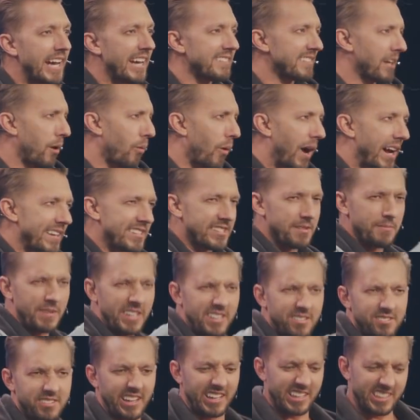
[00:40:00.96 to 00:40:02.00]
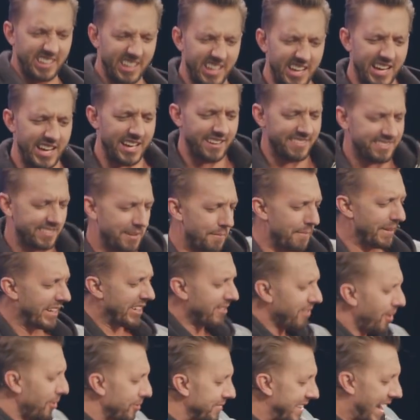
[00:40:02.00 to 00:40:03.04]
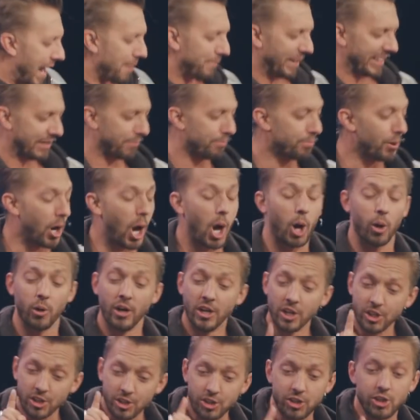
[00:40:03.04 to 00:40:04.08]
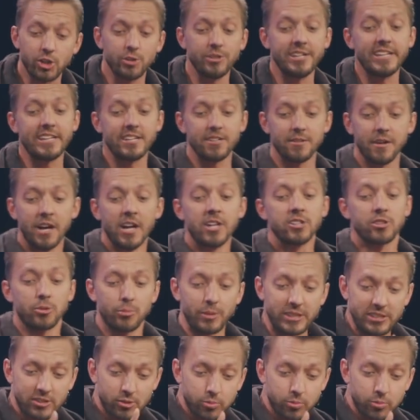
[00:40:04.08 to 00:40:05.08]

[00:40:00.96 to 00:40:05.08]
nests. I watched him. He's like, yeah, it's gonna be growing down. I'm like, bro, you need to read